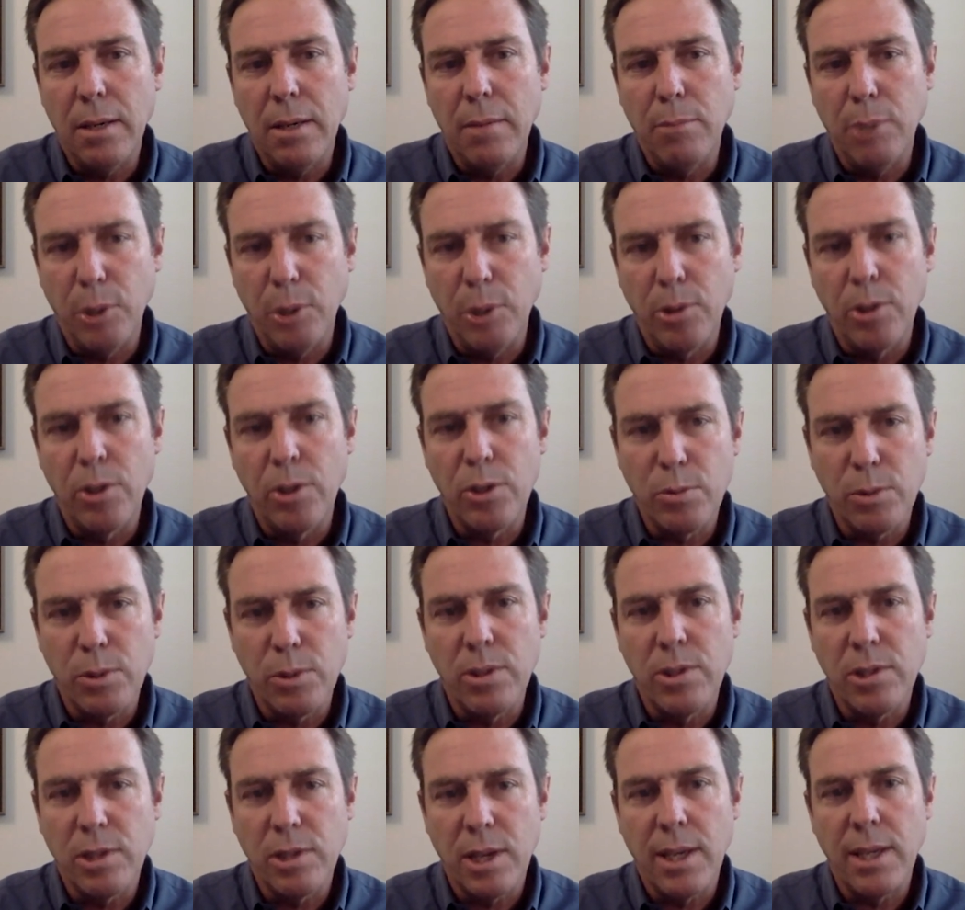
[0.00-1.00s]
boaters
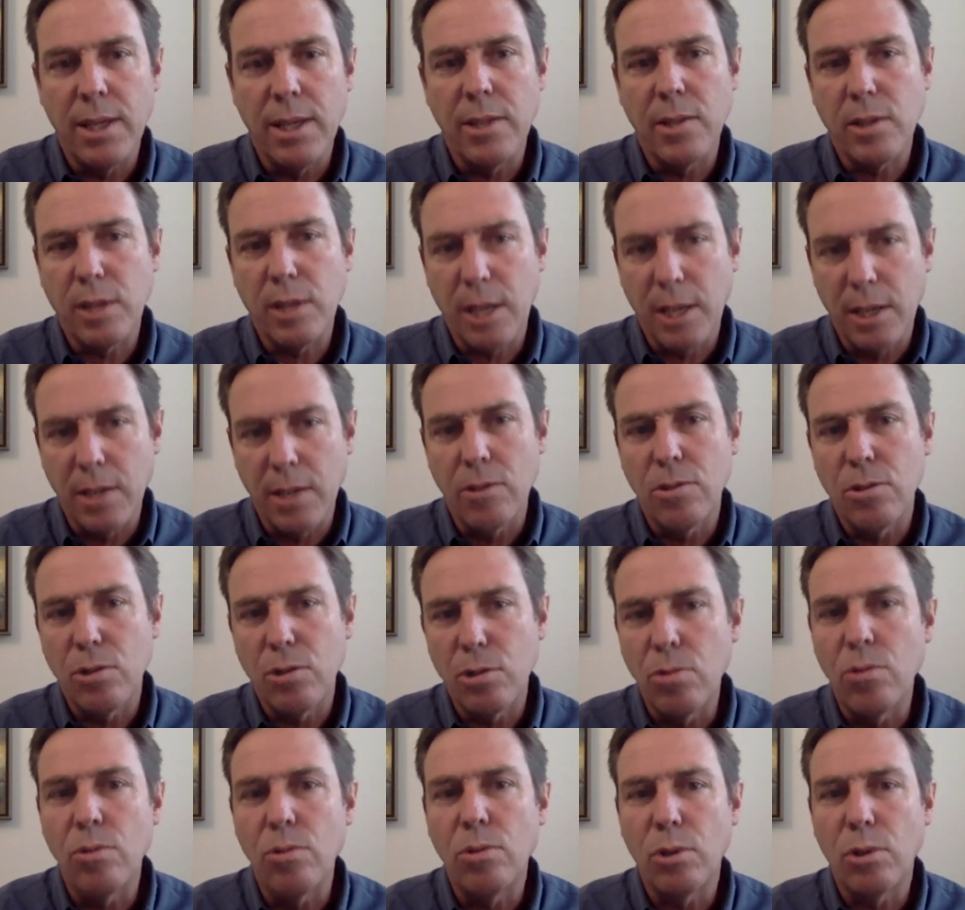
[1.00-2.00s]
would say it's getting
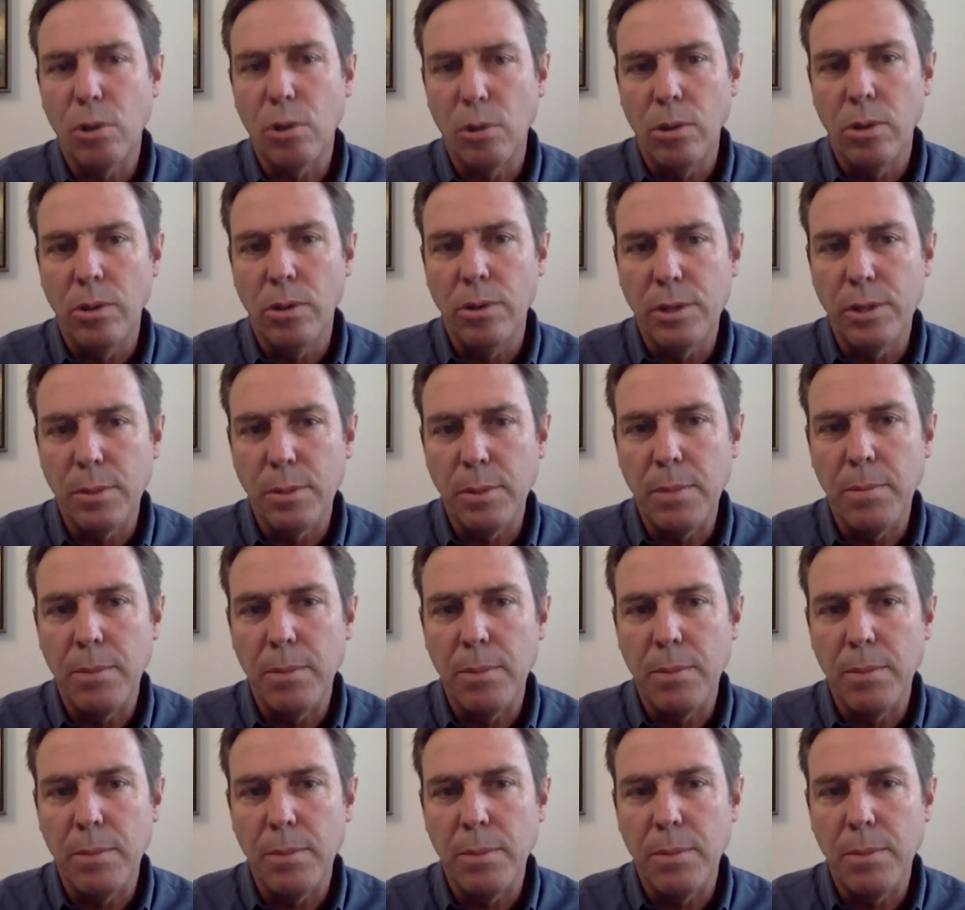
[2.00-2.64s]
too cold to be